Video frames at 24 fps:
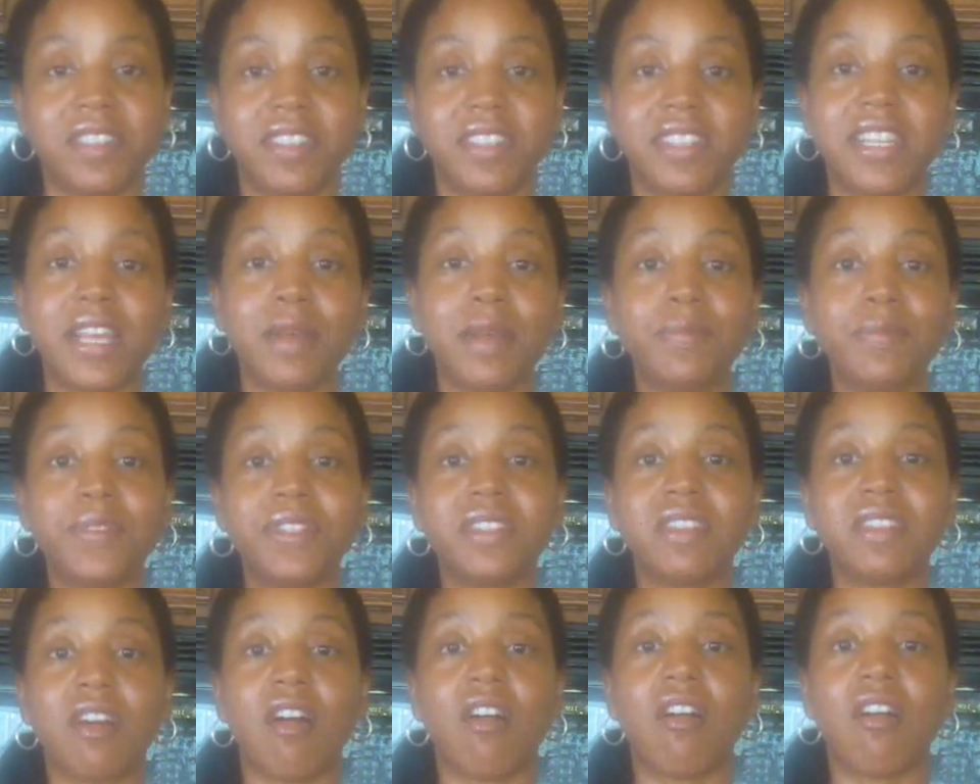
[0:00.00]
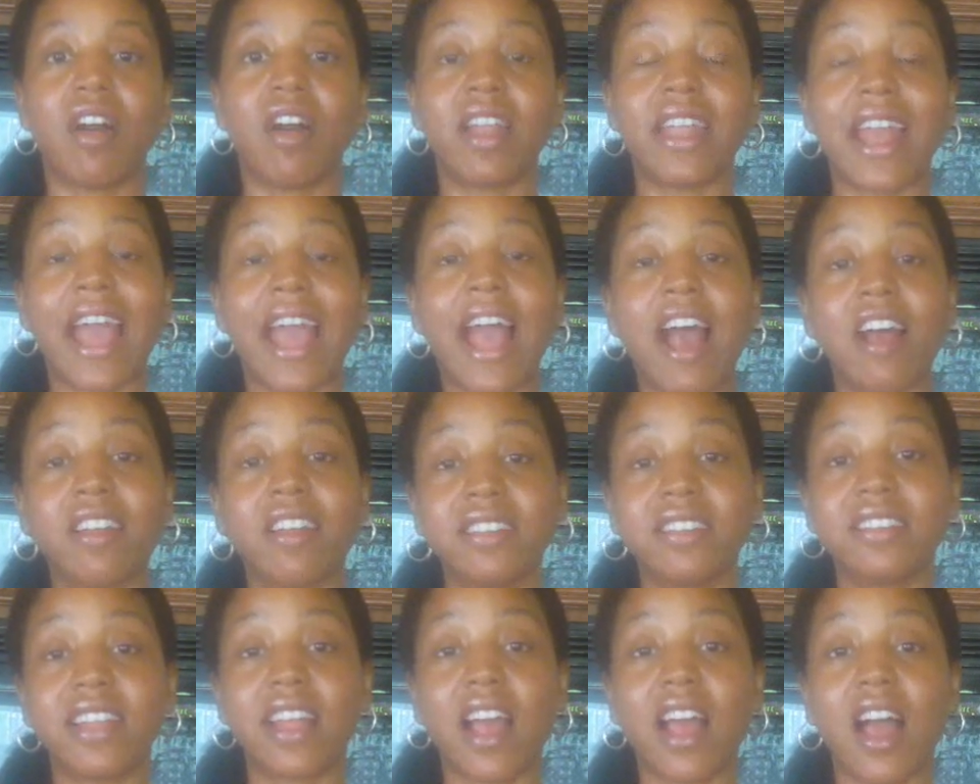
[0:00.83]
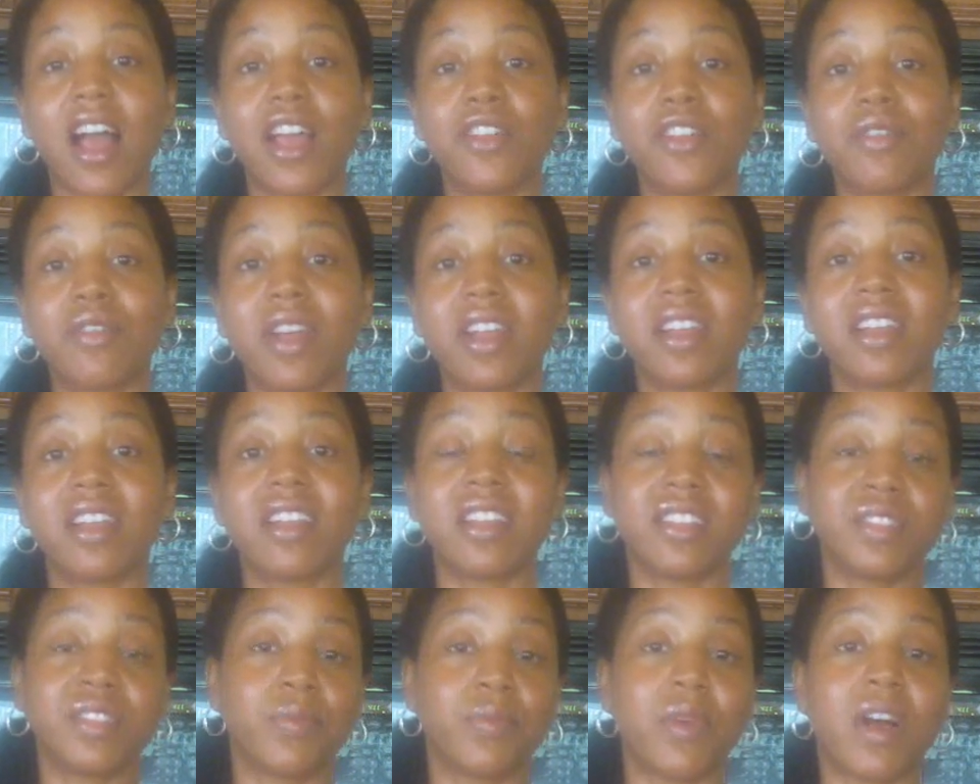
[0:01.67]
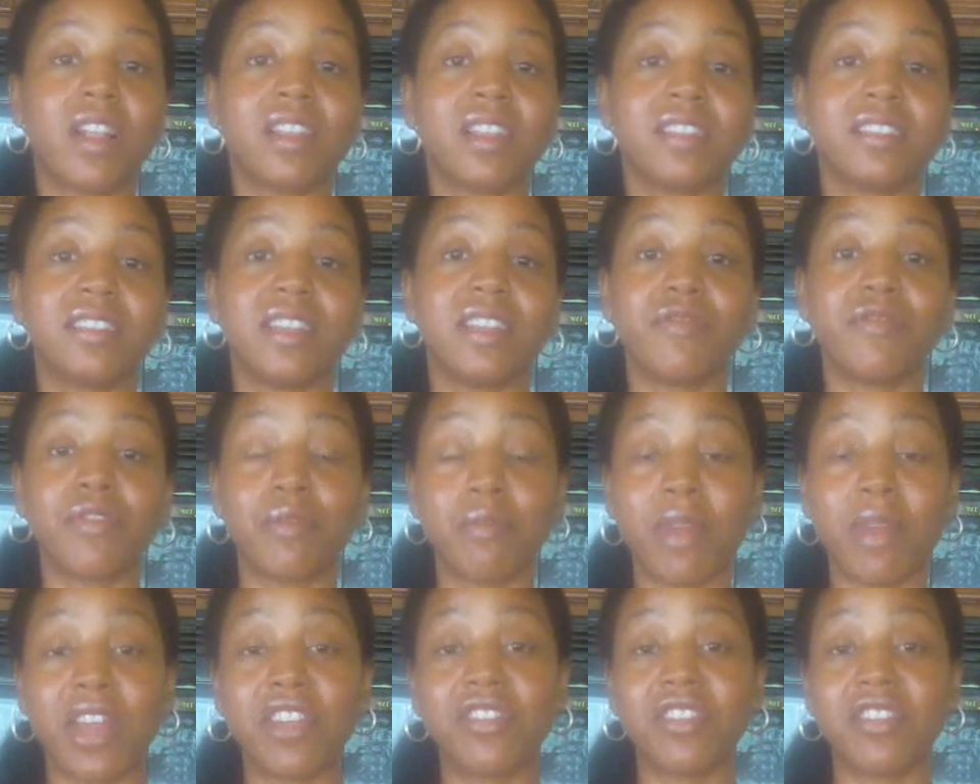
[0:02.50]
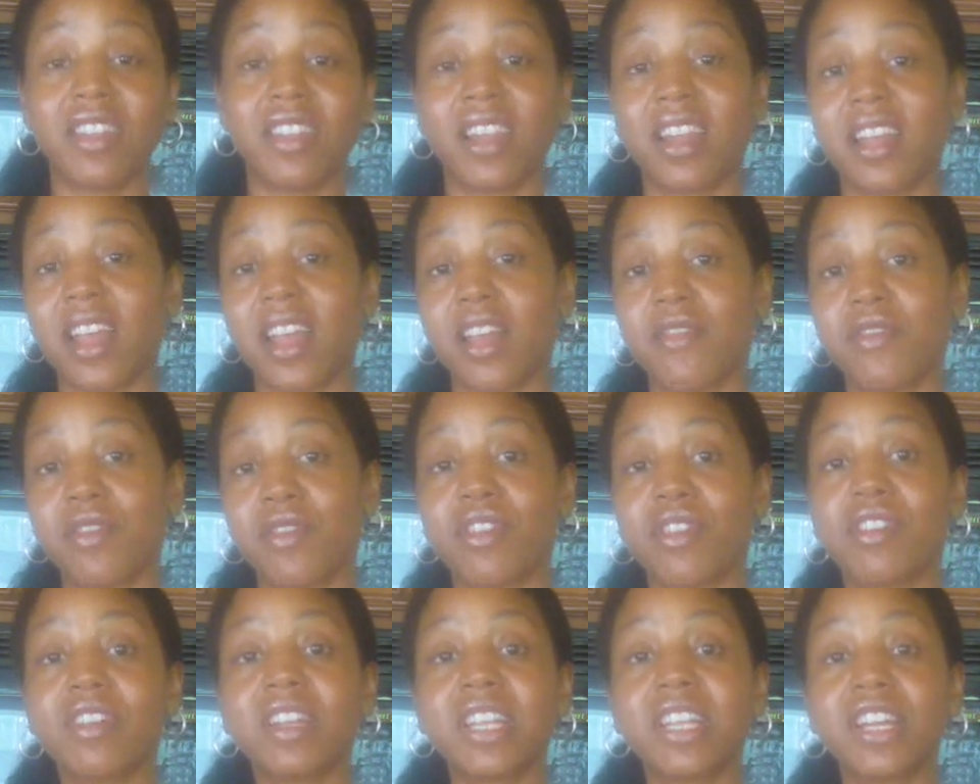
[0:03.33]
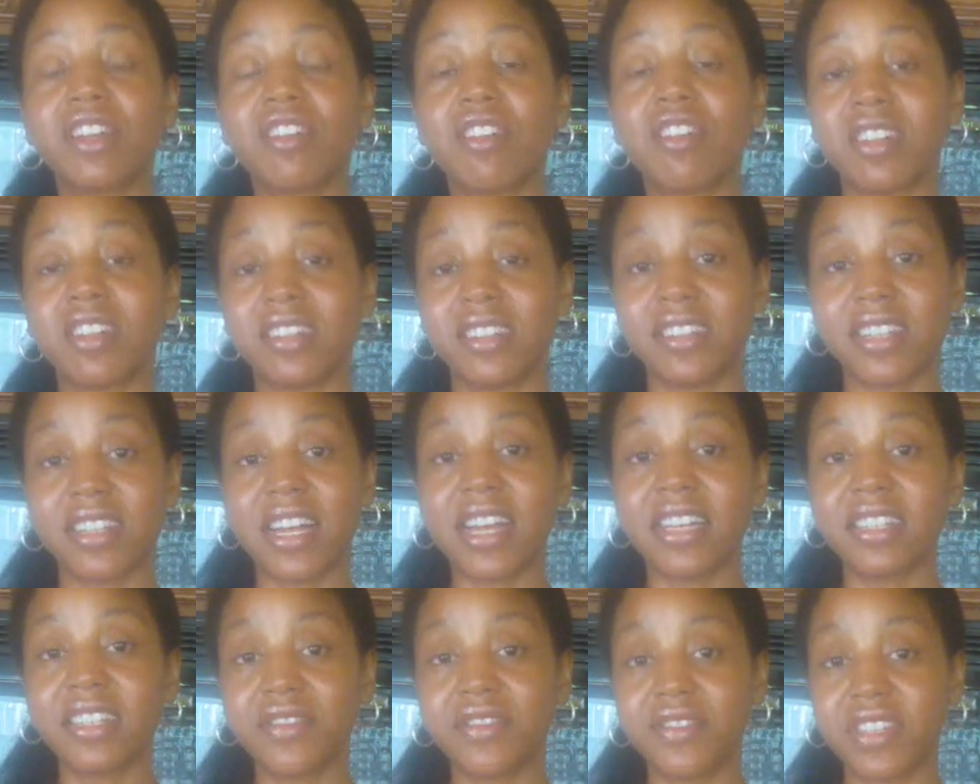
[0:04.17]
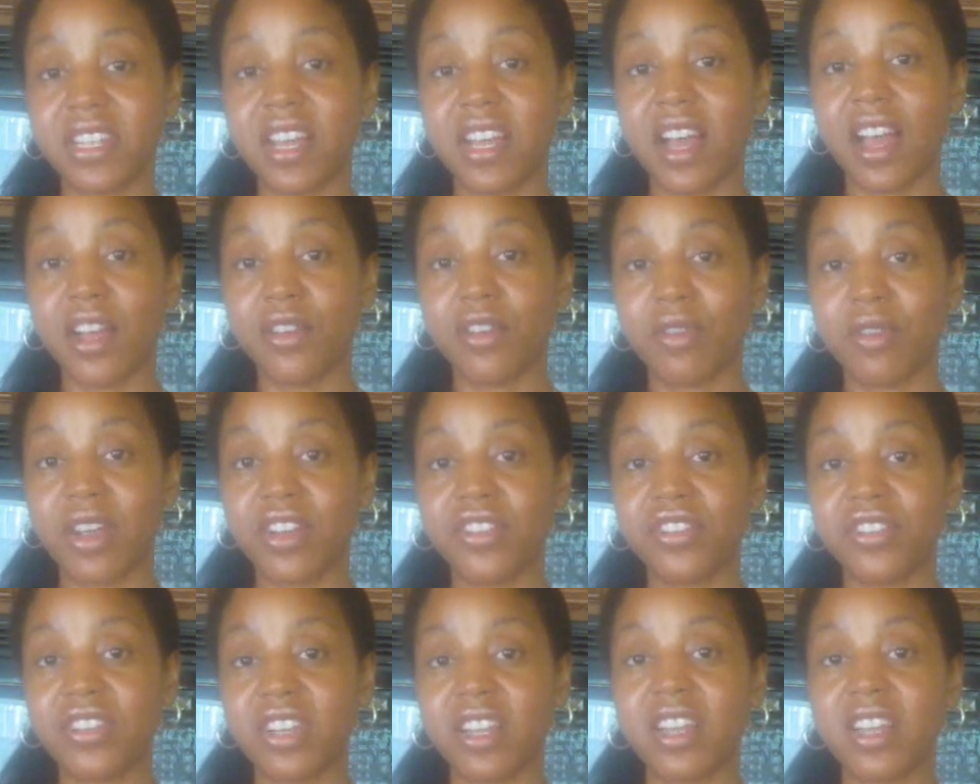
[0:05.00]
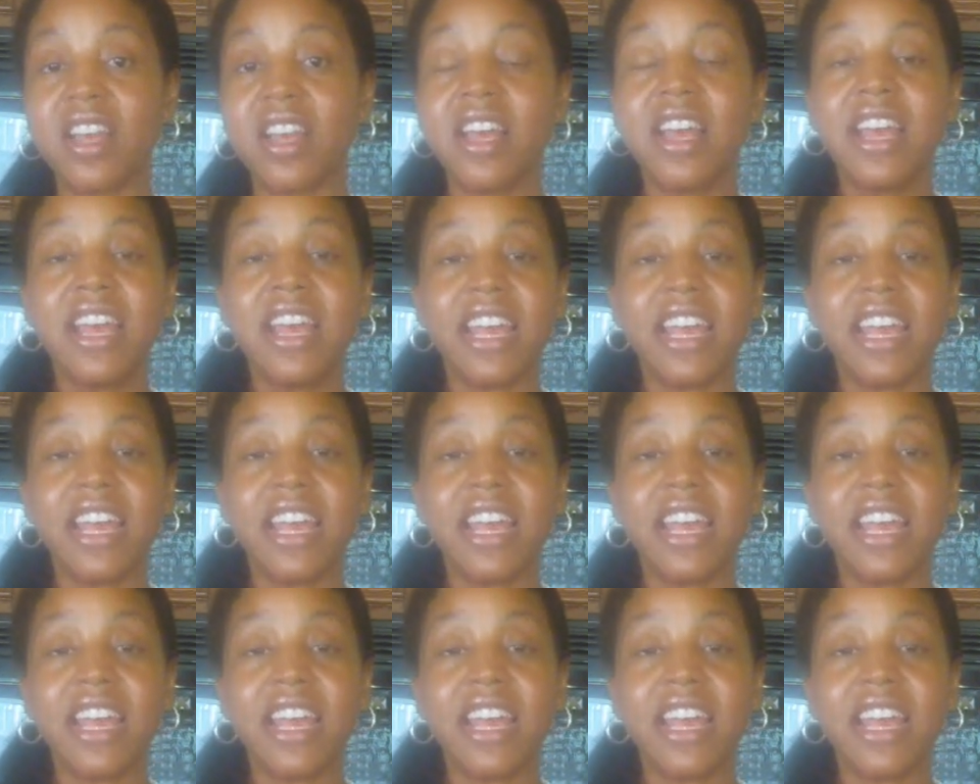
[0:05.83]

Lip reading: tips on how to stay hydrated, as well as information that I gave you earlier on signs of dehydration.